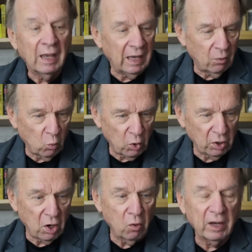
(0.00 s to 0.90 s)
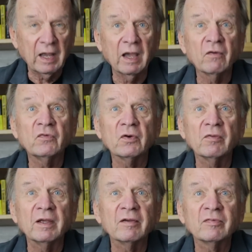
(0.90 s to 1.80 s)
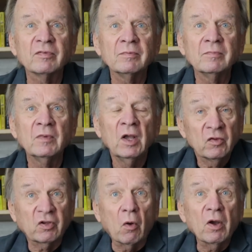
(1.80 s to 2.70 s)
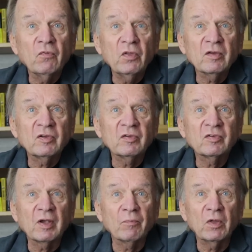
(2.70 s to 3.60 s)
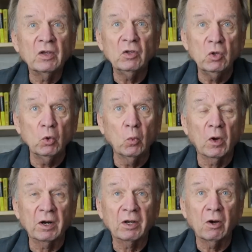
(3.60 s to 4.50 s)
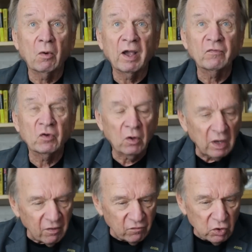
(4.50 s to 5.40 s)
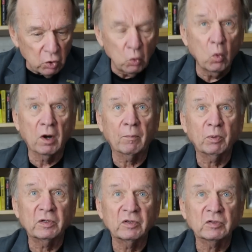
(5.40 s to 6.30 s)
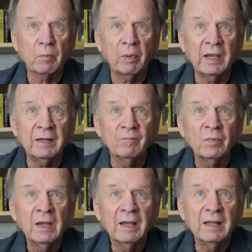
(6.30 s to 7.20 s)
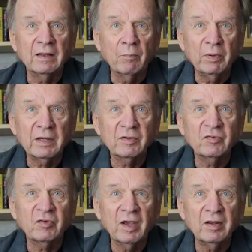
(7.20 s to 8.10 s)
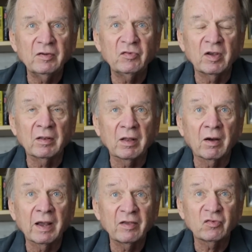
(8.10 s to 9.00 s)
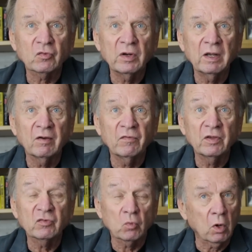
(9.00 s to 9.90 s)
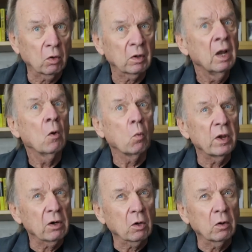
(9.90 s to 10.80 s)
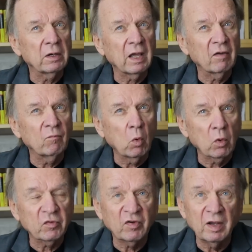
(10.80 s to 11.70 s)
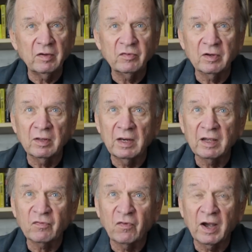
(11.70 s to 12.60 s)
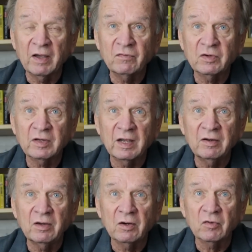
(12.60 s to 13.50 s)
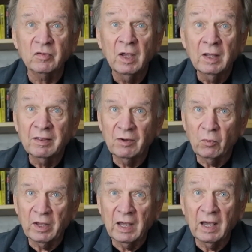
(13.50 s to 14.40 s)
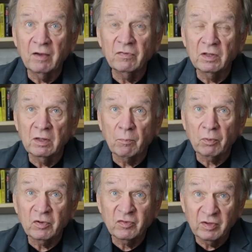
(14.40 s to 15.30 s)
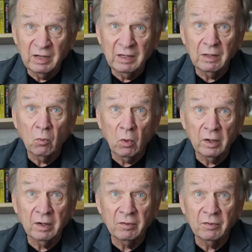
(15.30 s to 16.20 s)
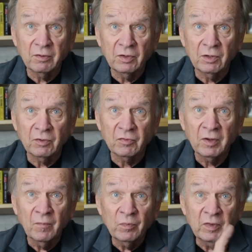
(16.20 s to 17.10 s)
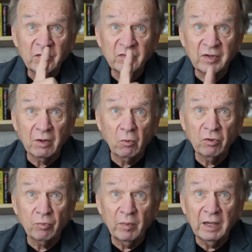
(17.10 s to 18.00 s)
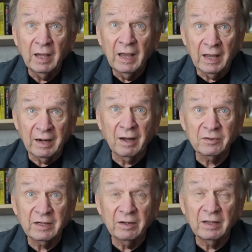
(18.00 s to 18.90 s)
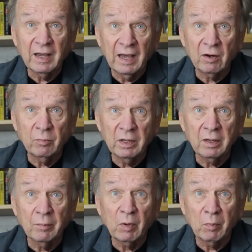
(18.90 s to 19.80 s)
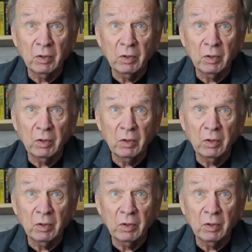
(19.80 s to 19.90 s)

And we're going after this. So, if this is something you want to go after, if you want to participate in the biggest change in the history of this world, we are going to have more change in the next five to 10 years than we have in the preceding 100 years. Stick with me, and I'll tell you how to become a